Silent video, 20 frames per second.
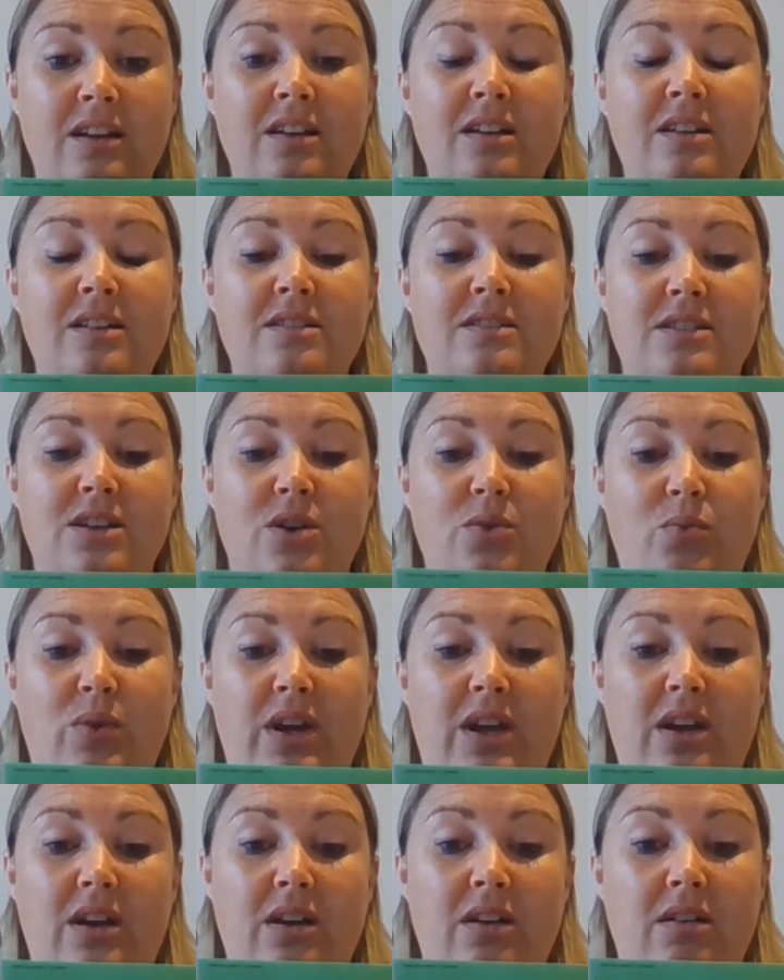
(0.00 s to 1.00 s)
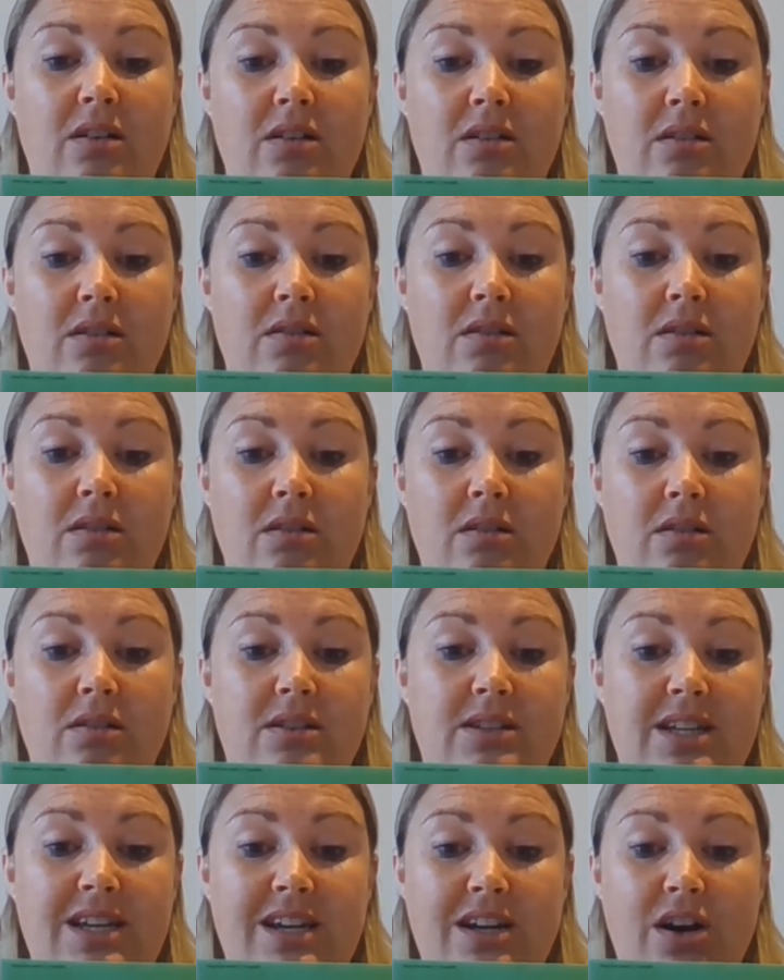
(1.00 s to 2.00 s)
so we
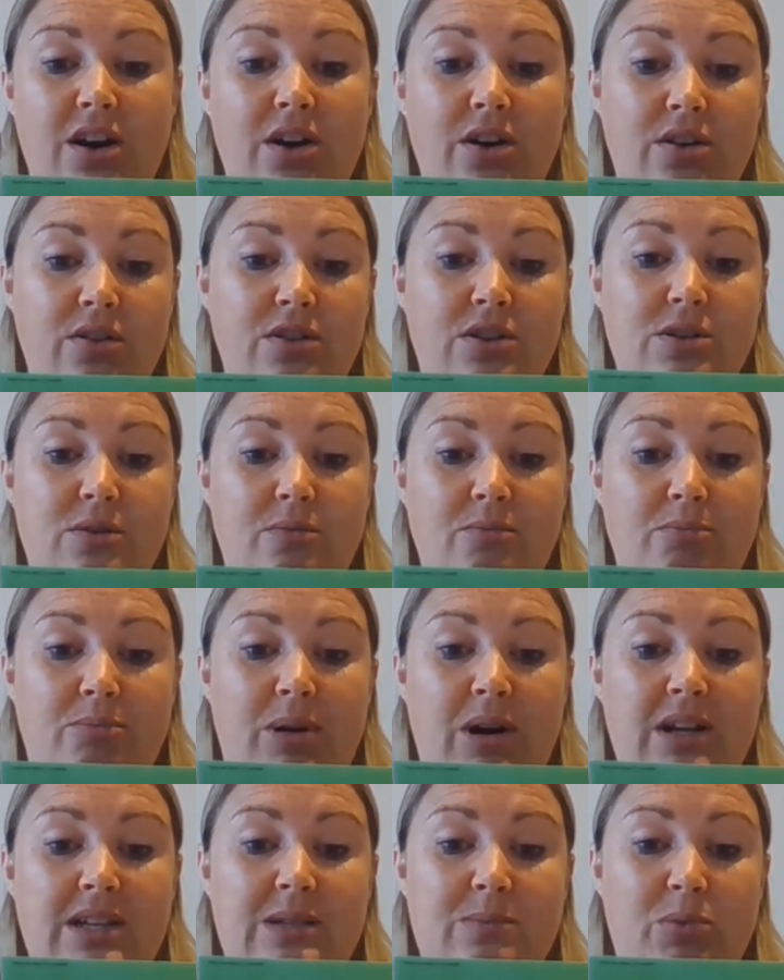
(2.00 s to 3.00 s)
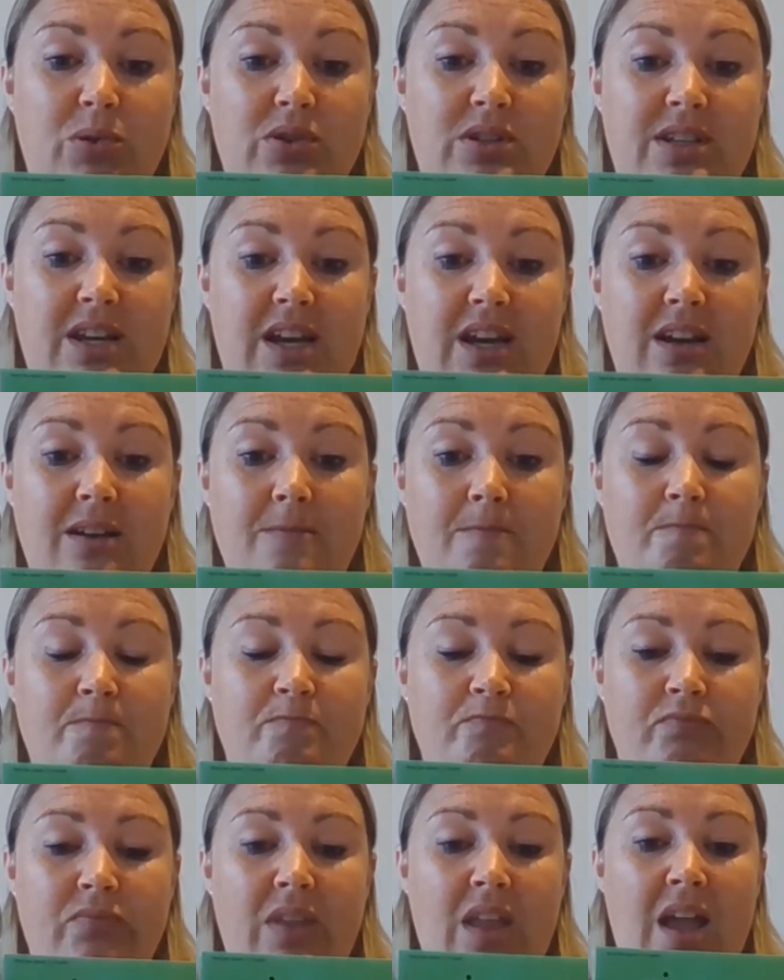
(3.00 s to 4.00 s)
decode by spotting,
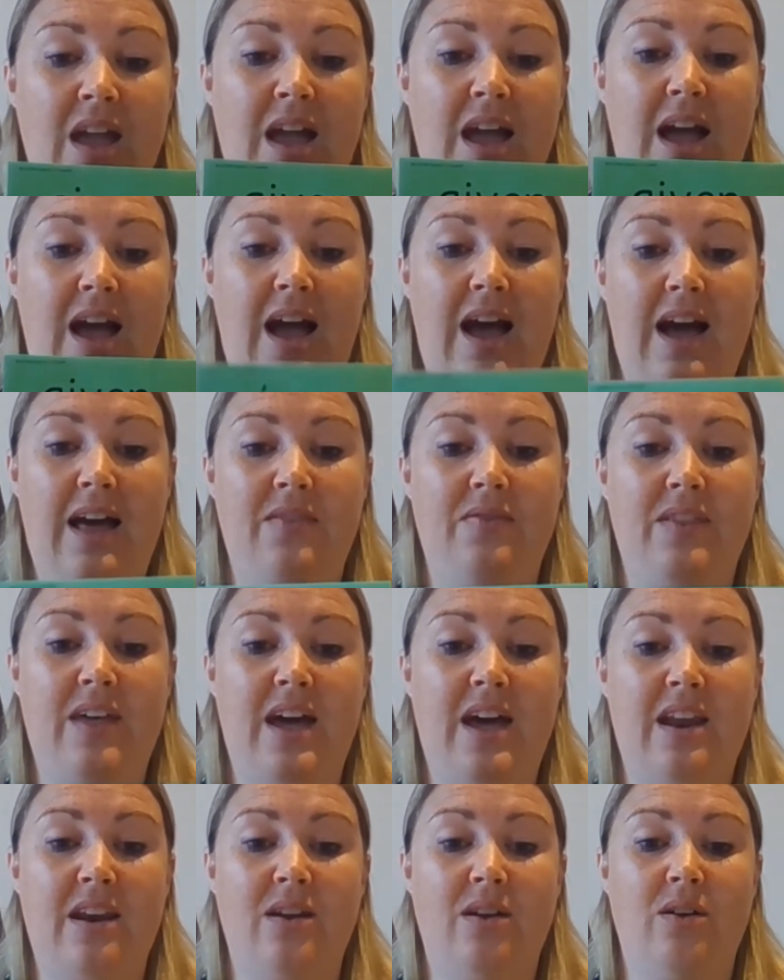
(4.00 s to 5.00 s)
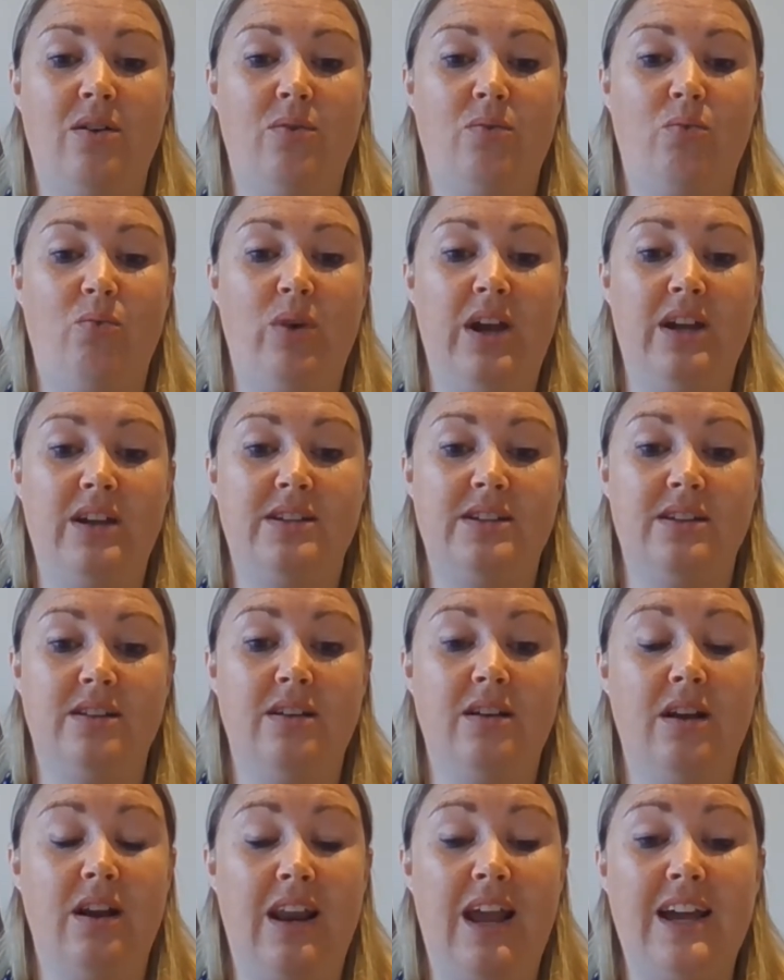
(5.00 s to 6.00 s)
and then we'd
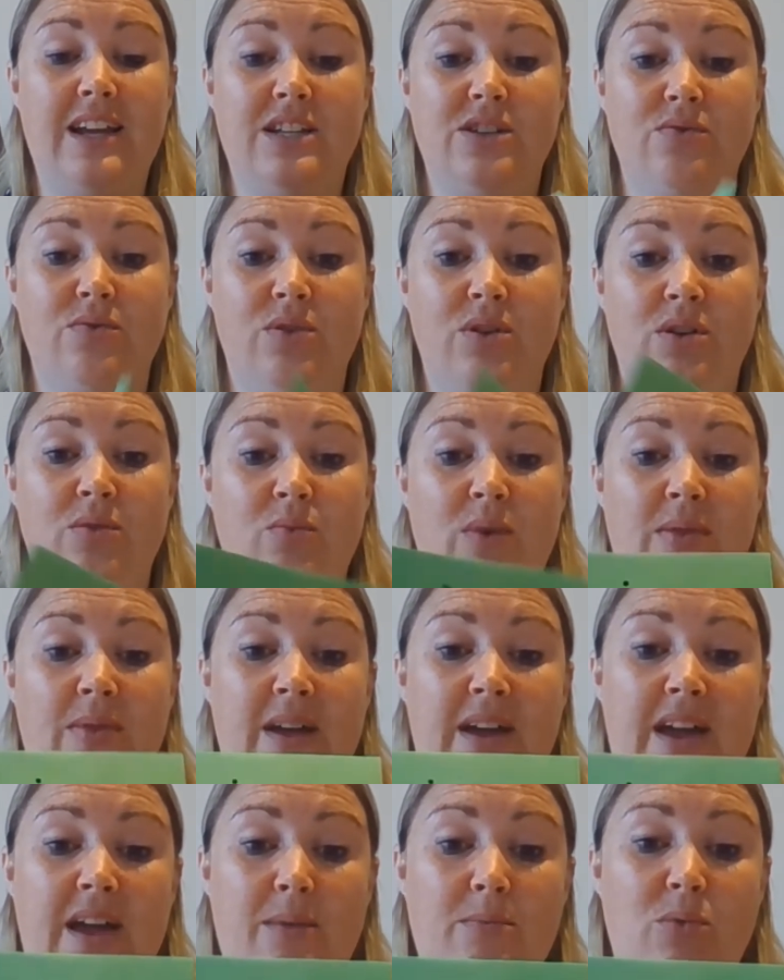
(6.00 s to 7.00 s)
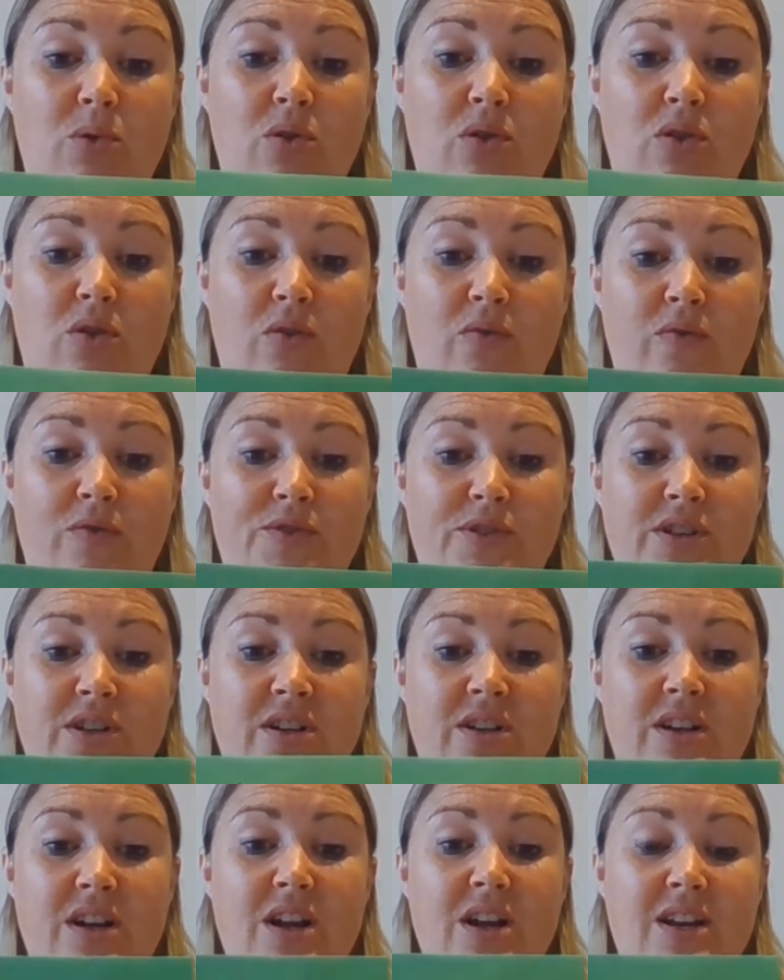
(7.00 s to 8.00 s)
later on, when they get more
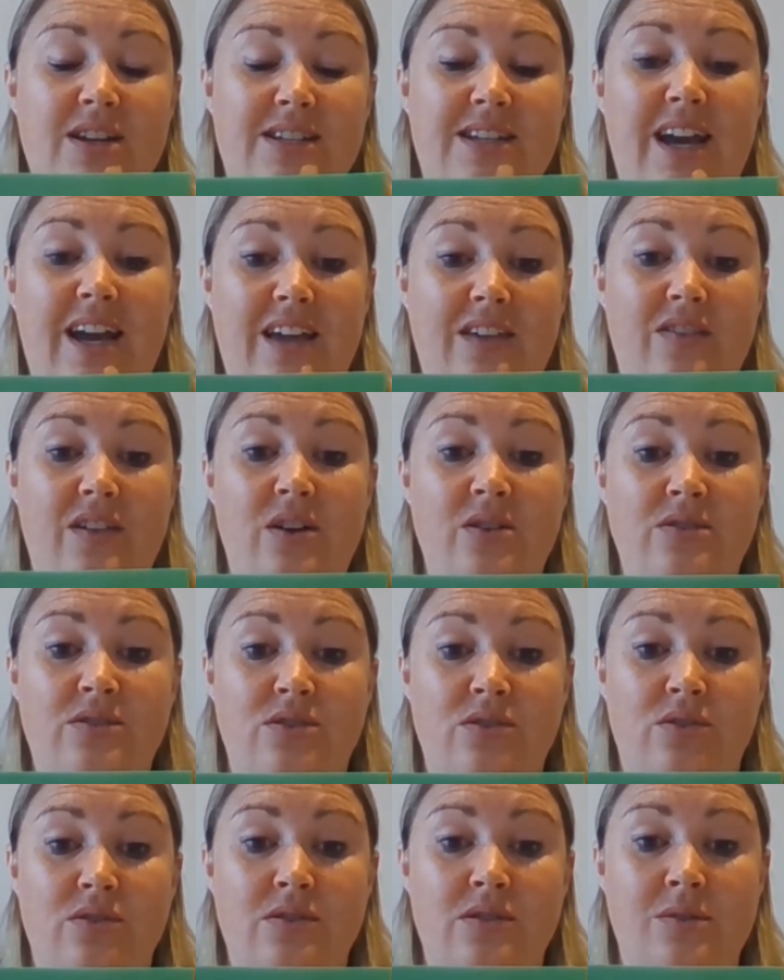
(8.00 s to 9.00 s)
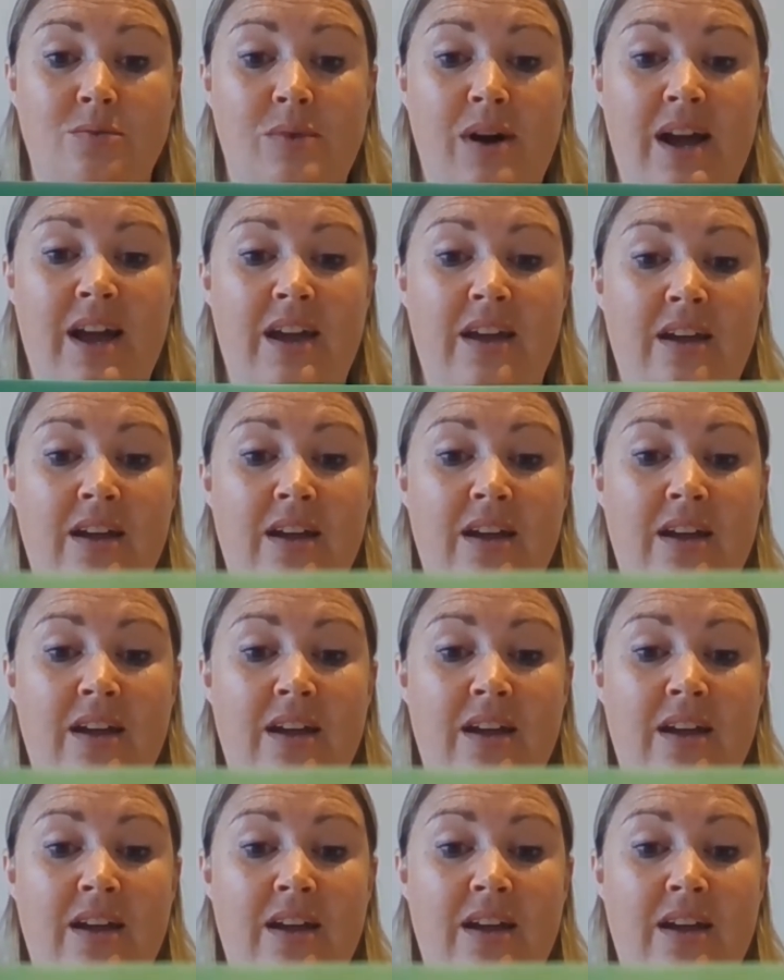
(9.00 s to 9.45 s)
confident, take those dots away